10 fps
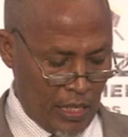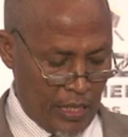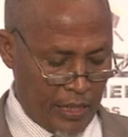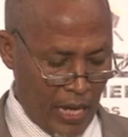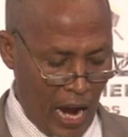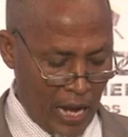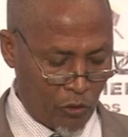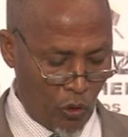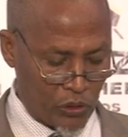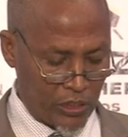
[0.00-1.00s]
The high
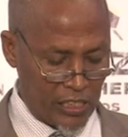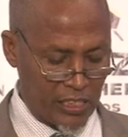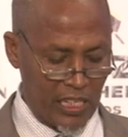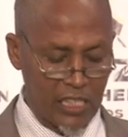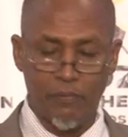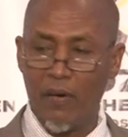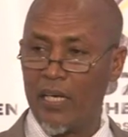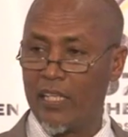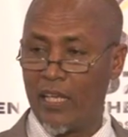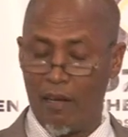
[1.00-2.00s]
cost is
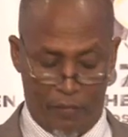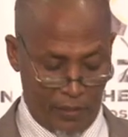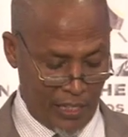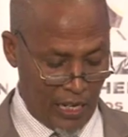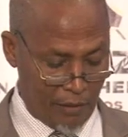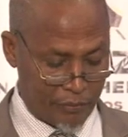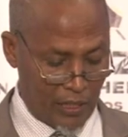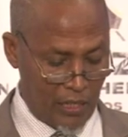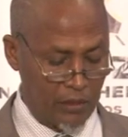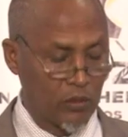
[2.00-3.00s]
transferred
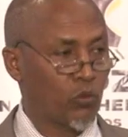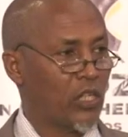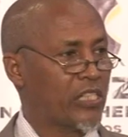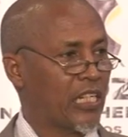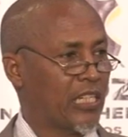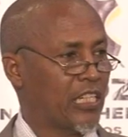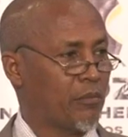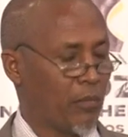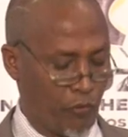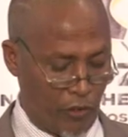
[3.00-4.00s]
thereafter to the secondary
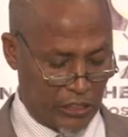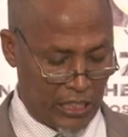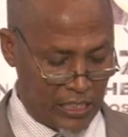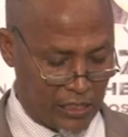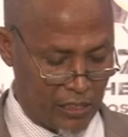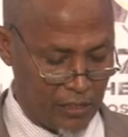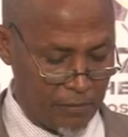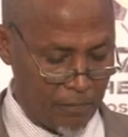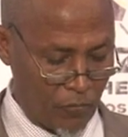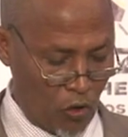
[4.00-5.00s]
manufacturers
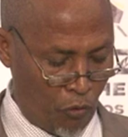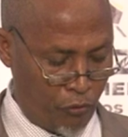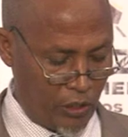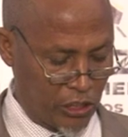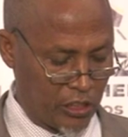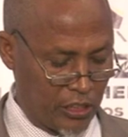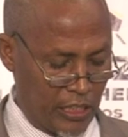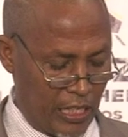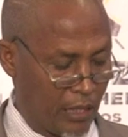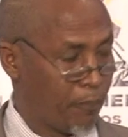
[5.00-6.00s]
of finished
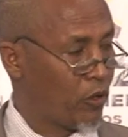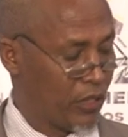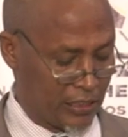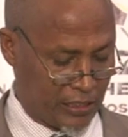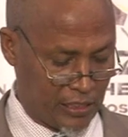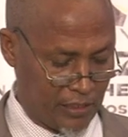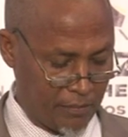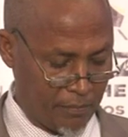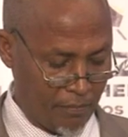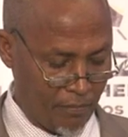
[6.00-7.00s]
leather products,
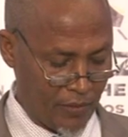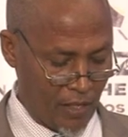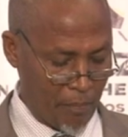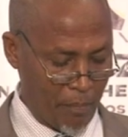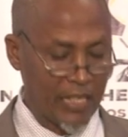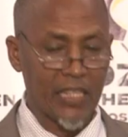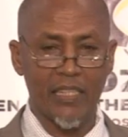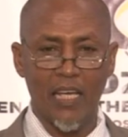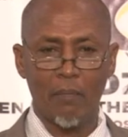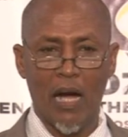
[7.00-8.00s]

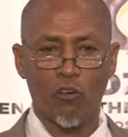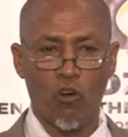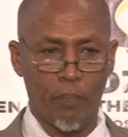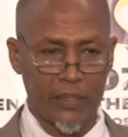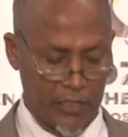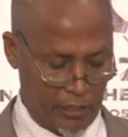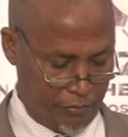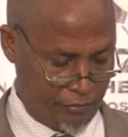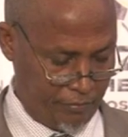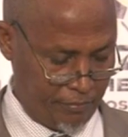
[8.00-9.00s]
making them uncompetitive.